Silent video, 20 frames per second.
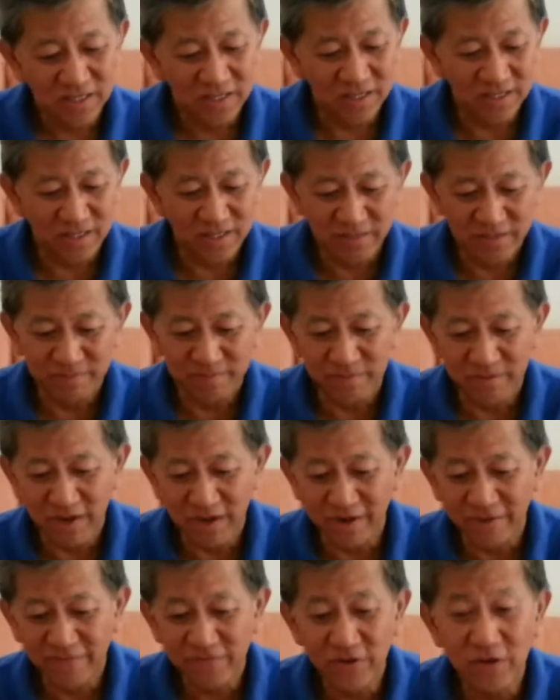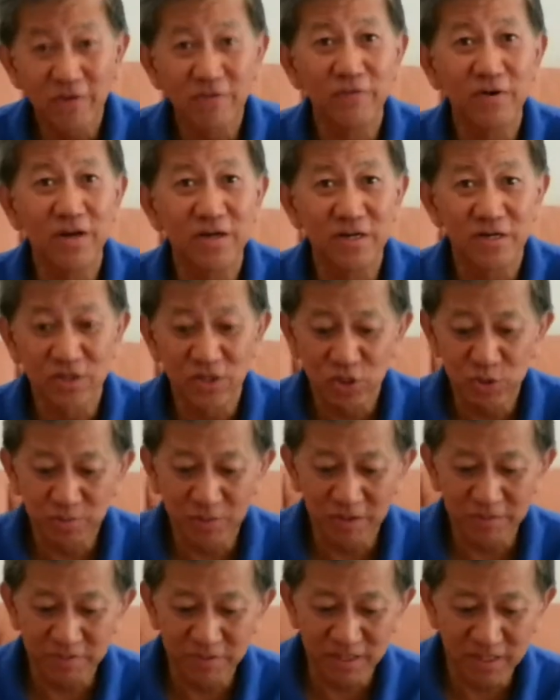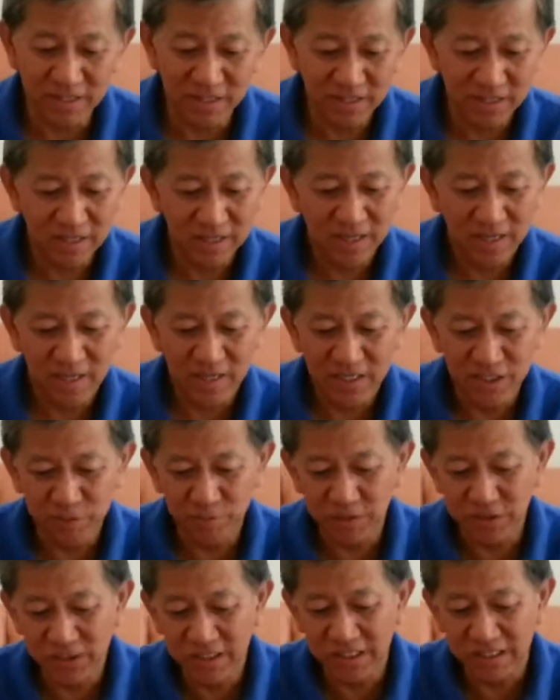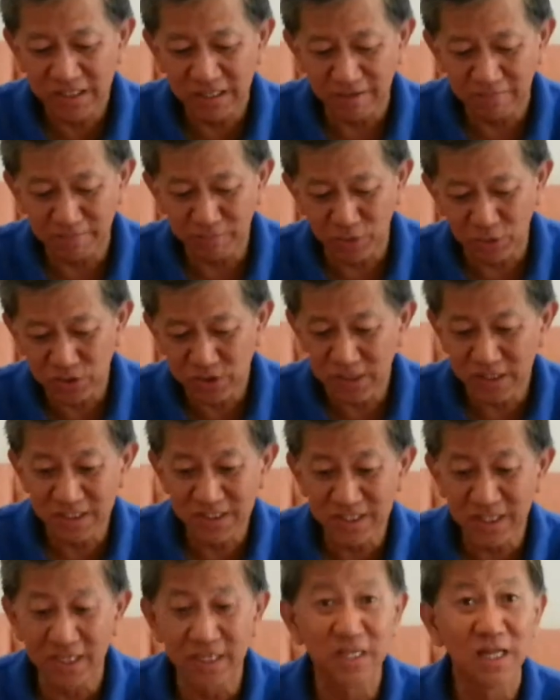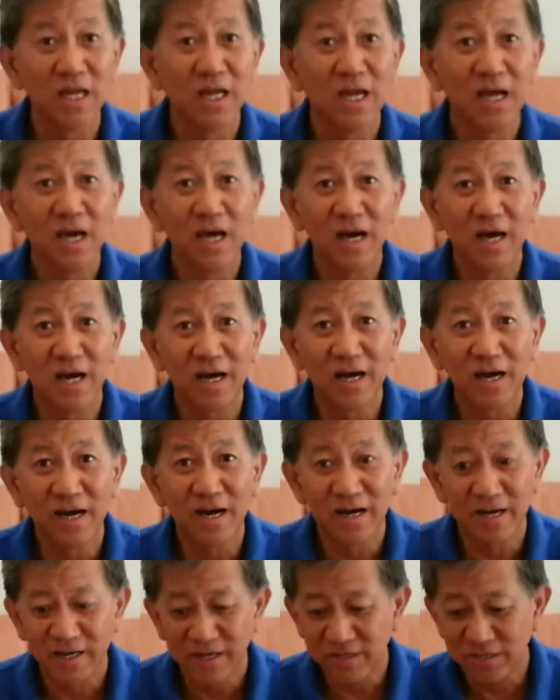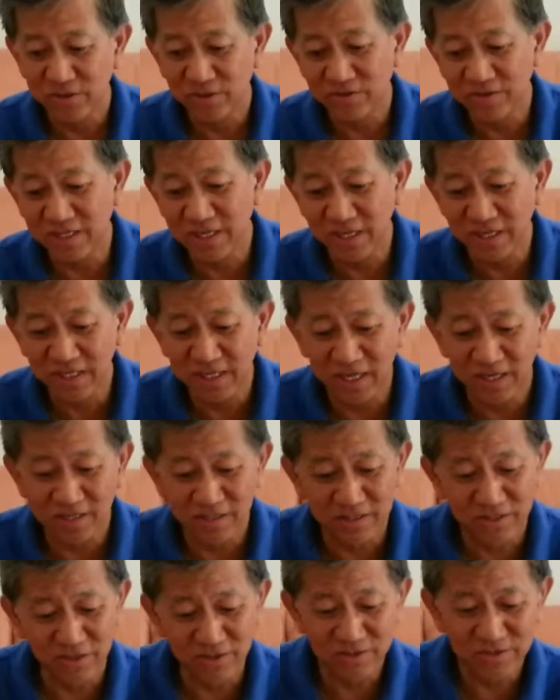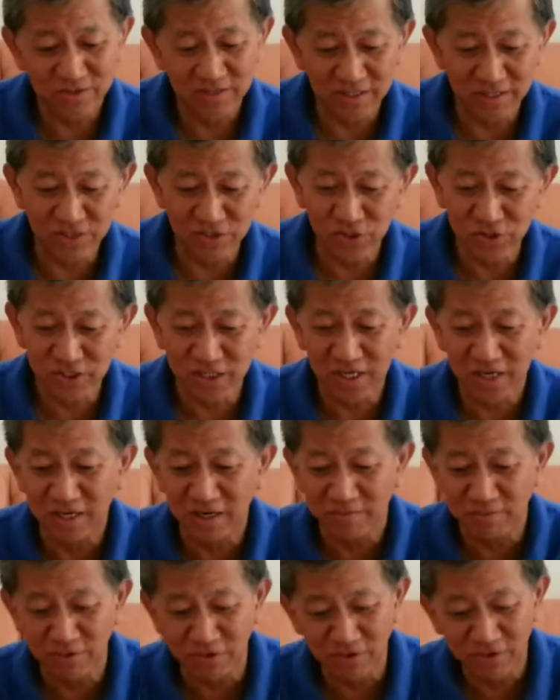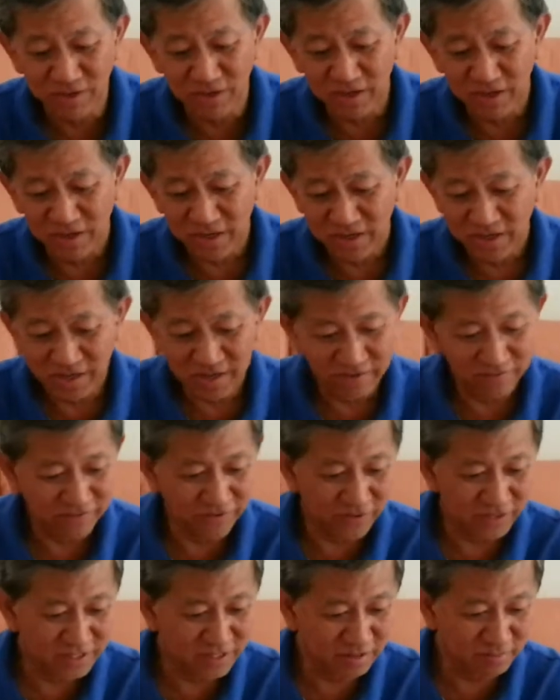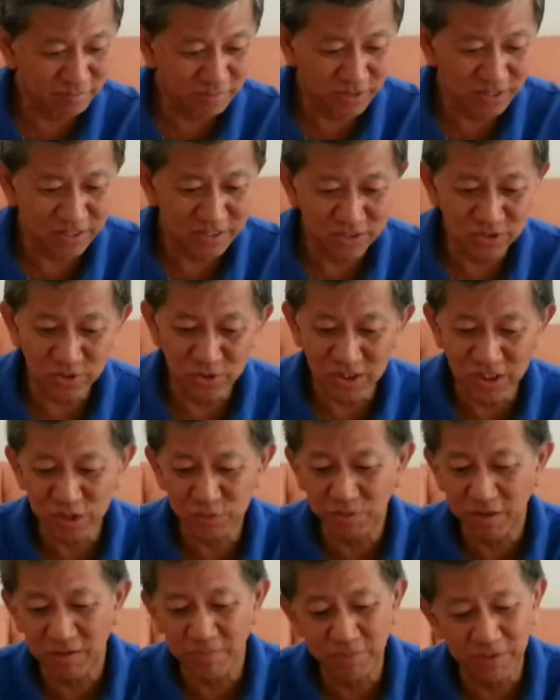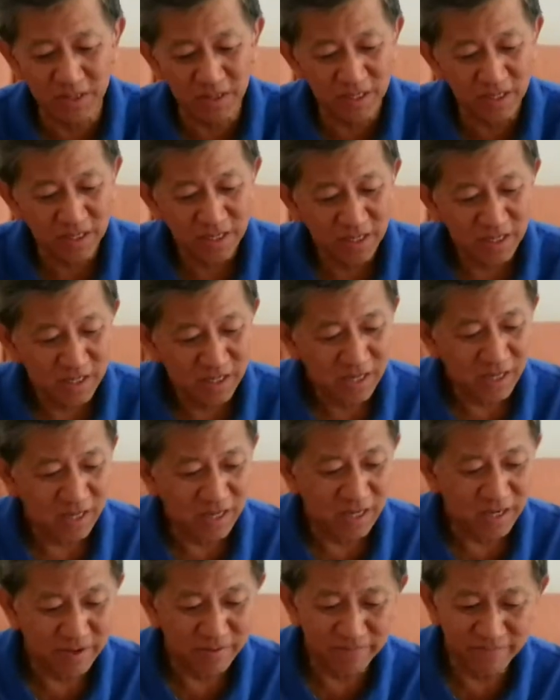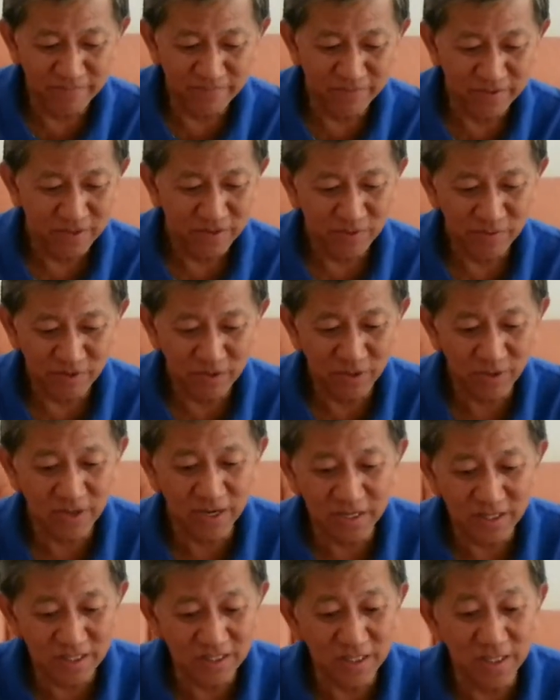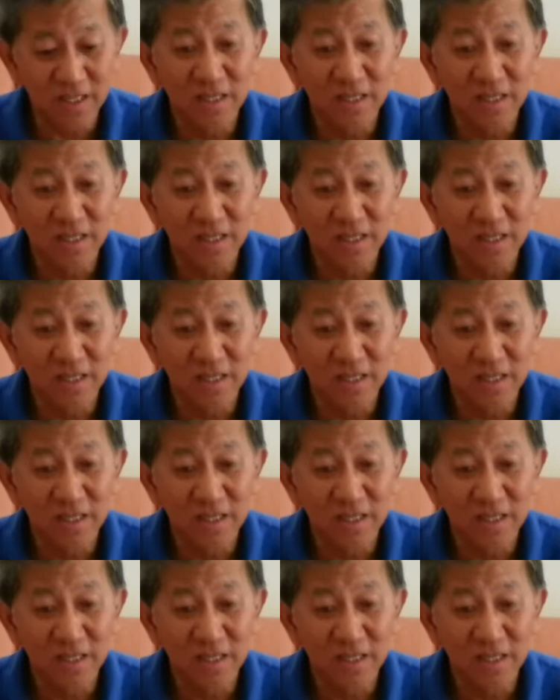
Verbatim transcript: uh, after you read the newspaper, especially some portions that uh, you think they are not interesting anymore. For example, in today's paper, um, we look at the